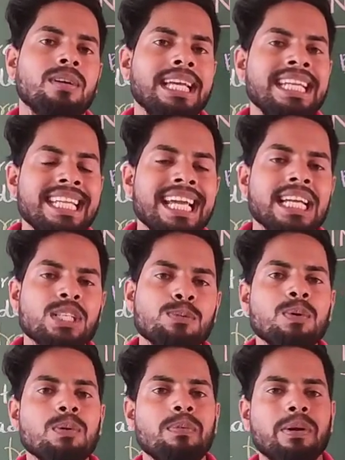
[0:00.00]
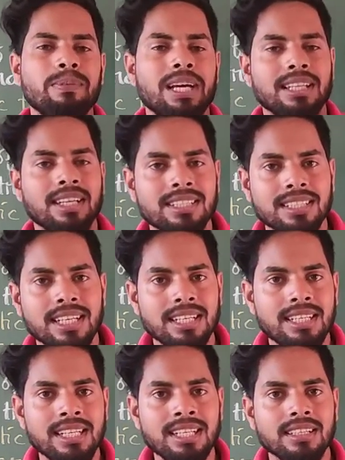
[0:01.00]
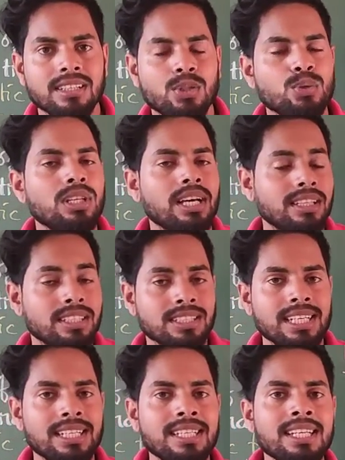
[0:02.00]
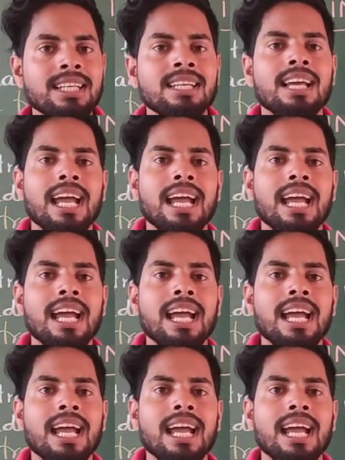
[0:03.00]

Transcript: India export from the others country to the others country,